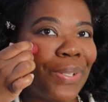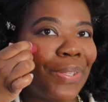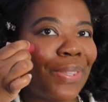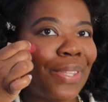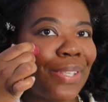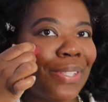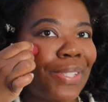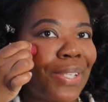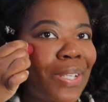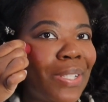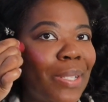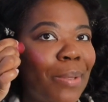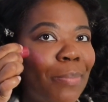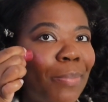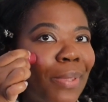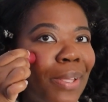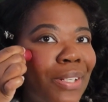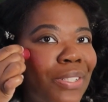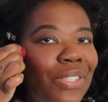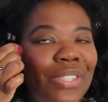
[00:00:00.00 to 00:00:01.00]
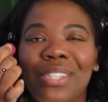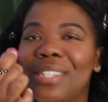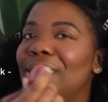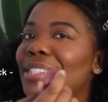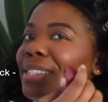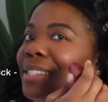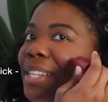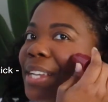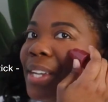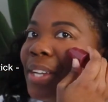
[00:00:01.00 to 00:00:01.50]
This is a blush
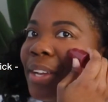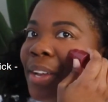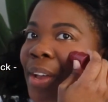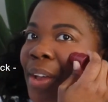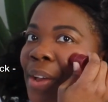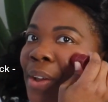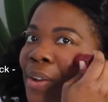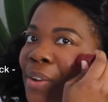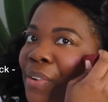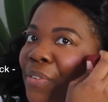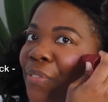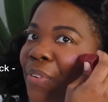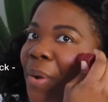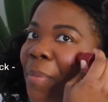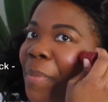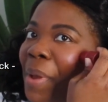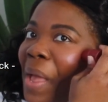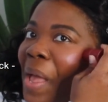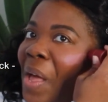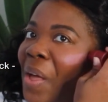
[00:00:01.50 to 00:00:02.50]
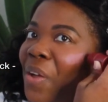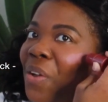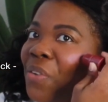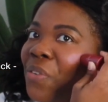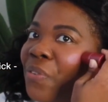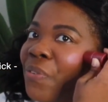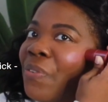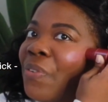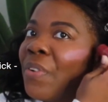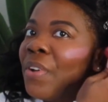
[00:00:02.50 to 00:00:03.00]
stick from
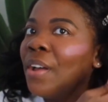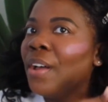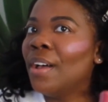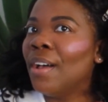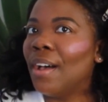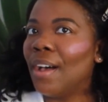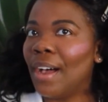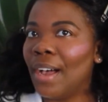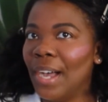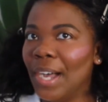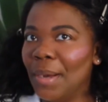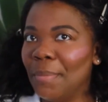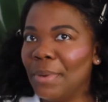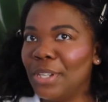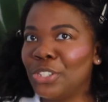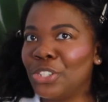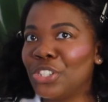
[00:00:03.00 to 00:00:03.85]
e.l.f.